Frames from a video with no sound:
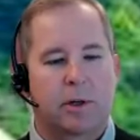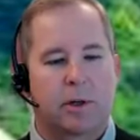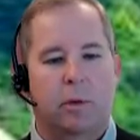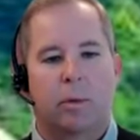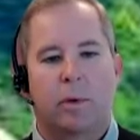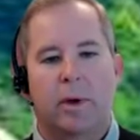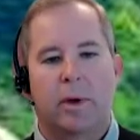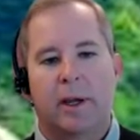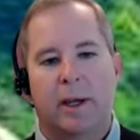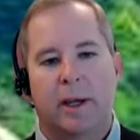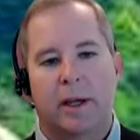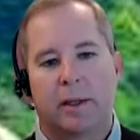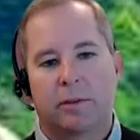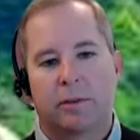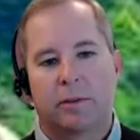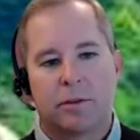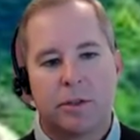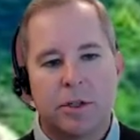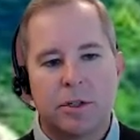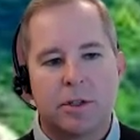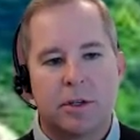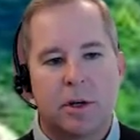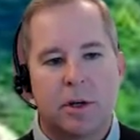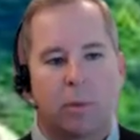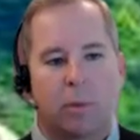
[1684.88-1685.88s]
single week, there's
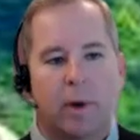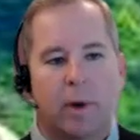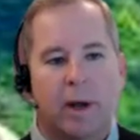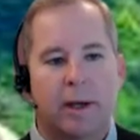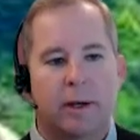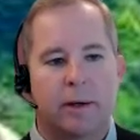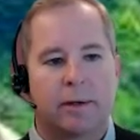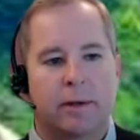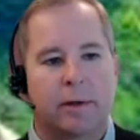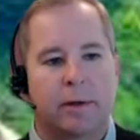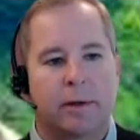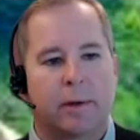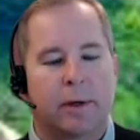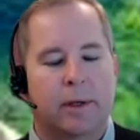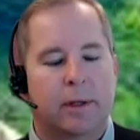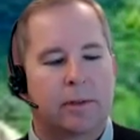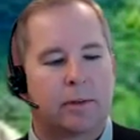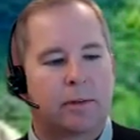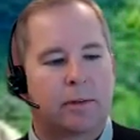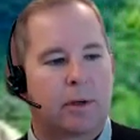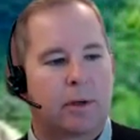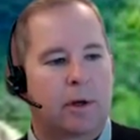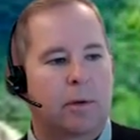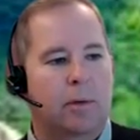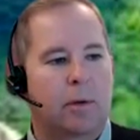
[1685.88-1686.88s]
just no way to do it.
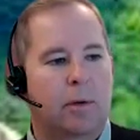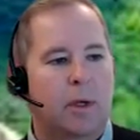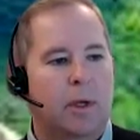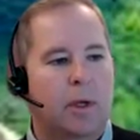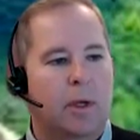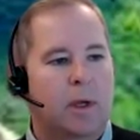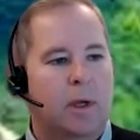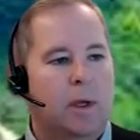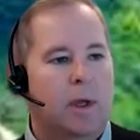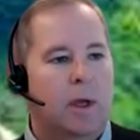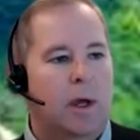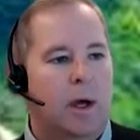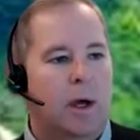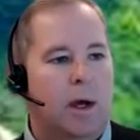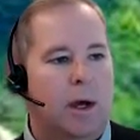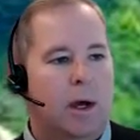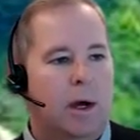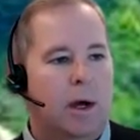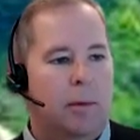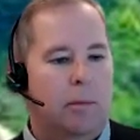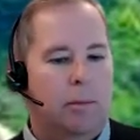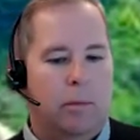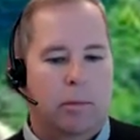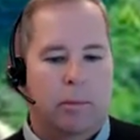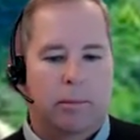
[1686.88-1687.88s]
So
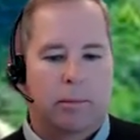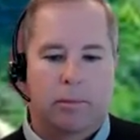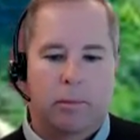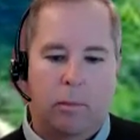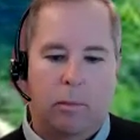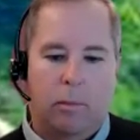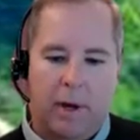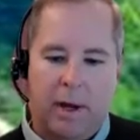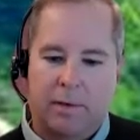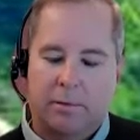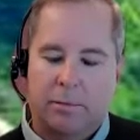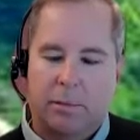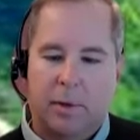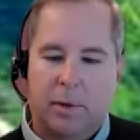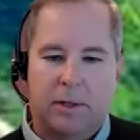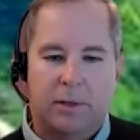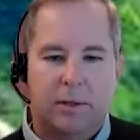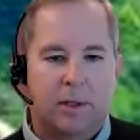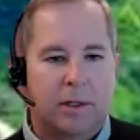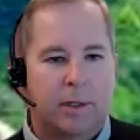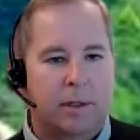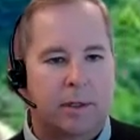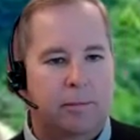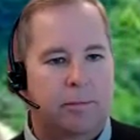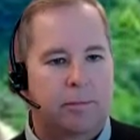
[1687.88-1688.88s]
we have
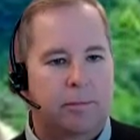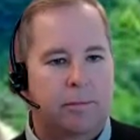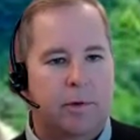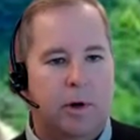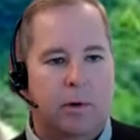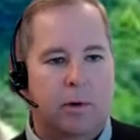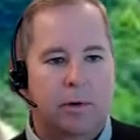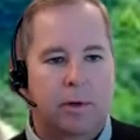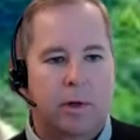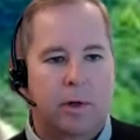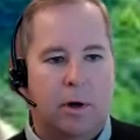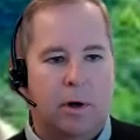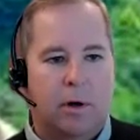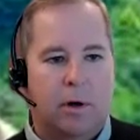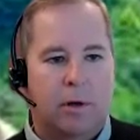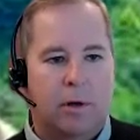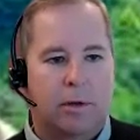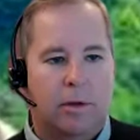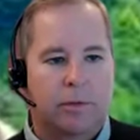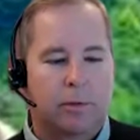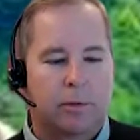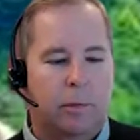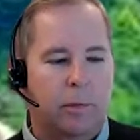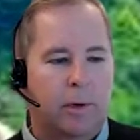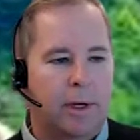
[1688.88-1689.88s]
monthly phone
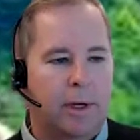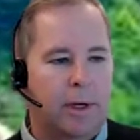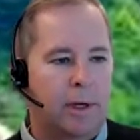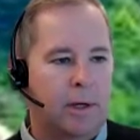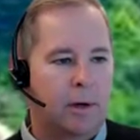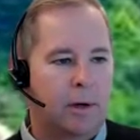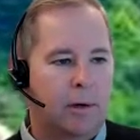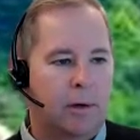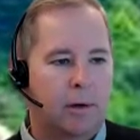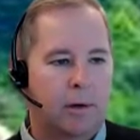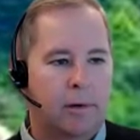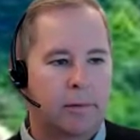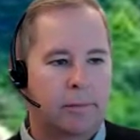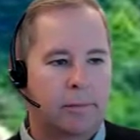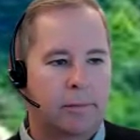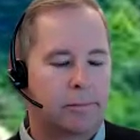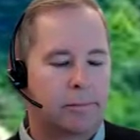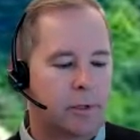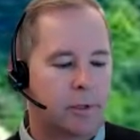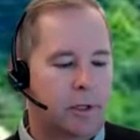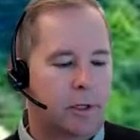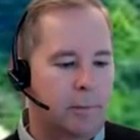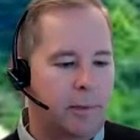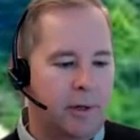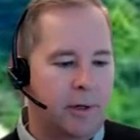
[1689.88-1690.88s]
calls. We are
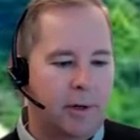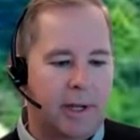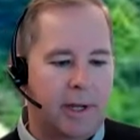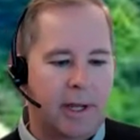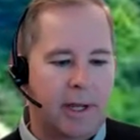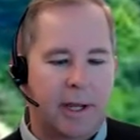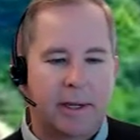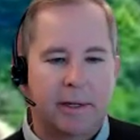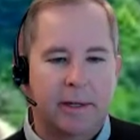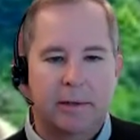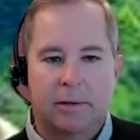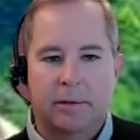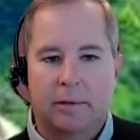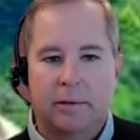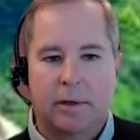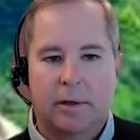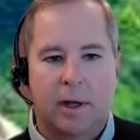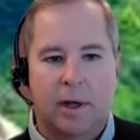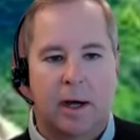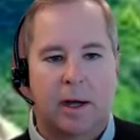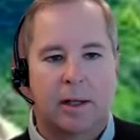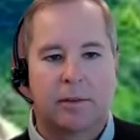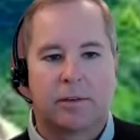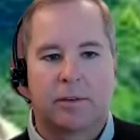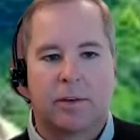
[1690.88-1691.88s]
communicating
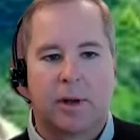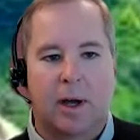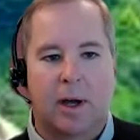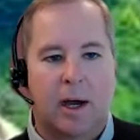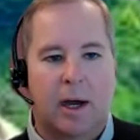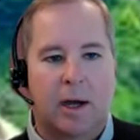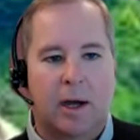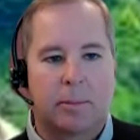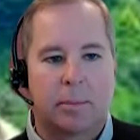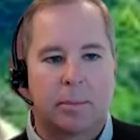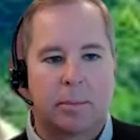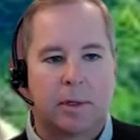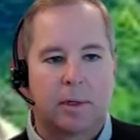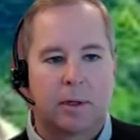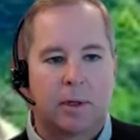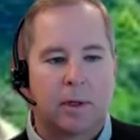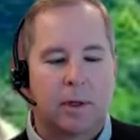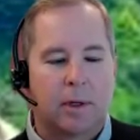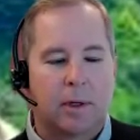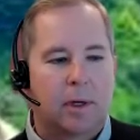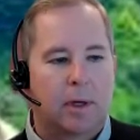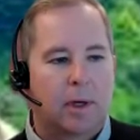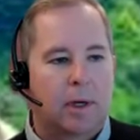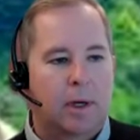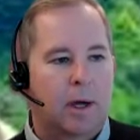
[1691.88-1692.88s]
nonstop.
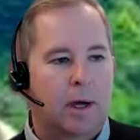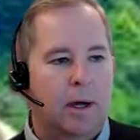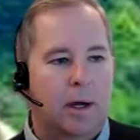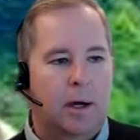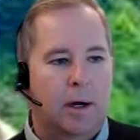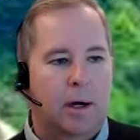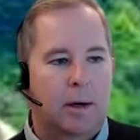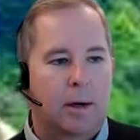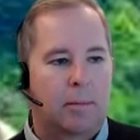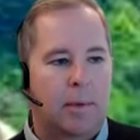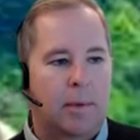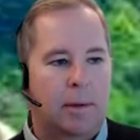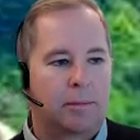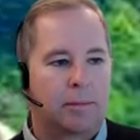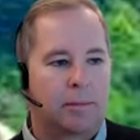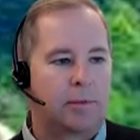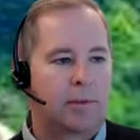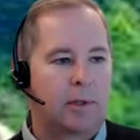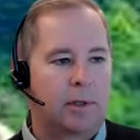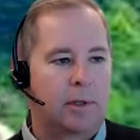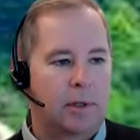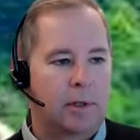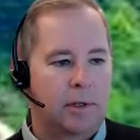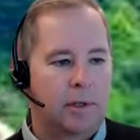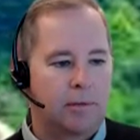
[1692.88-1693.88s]
I'm
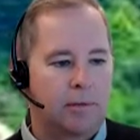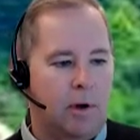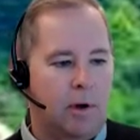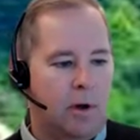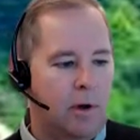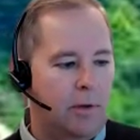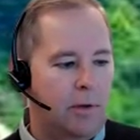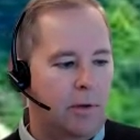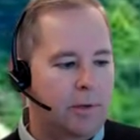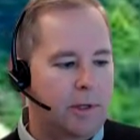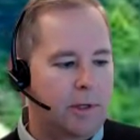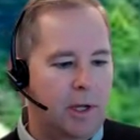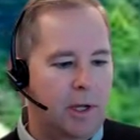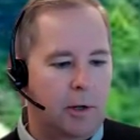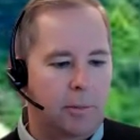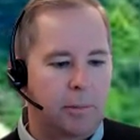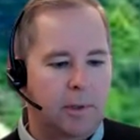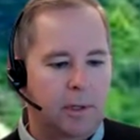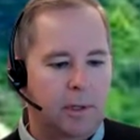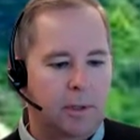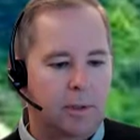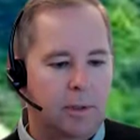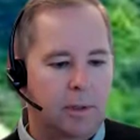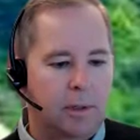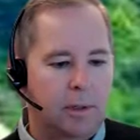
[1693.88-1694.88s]
still involved in
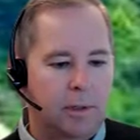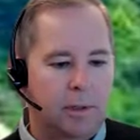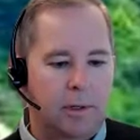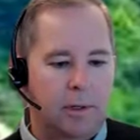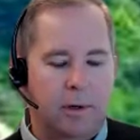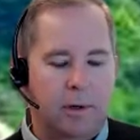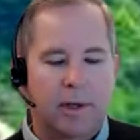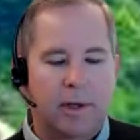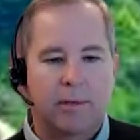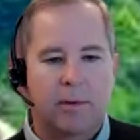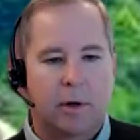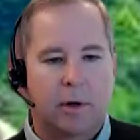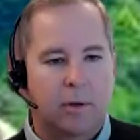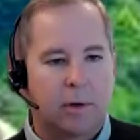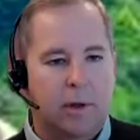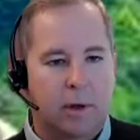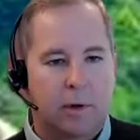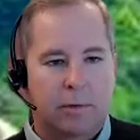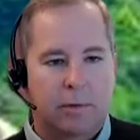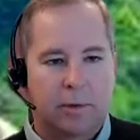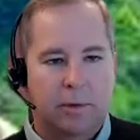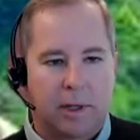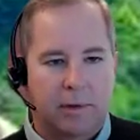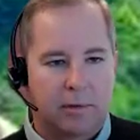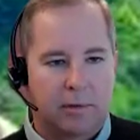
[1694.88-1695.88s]
helping, even on
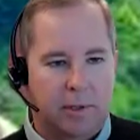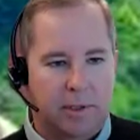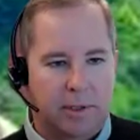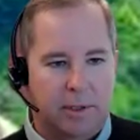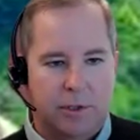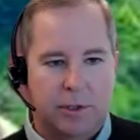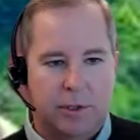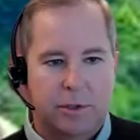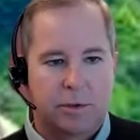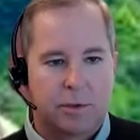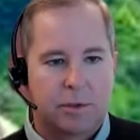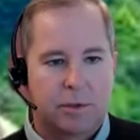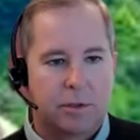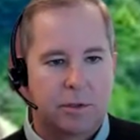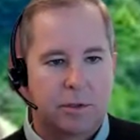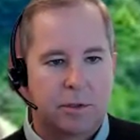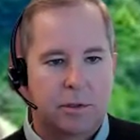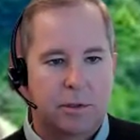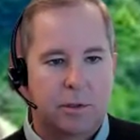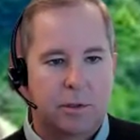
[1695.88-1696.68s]
loan level issues.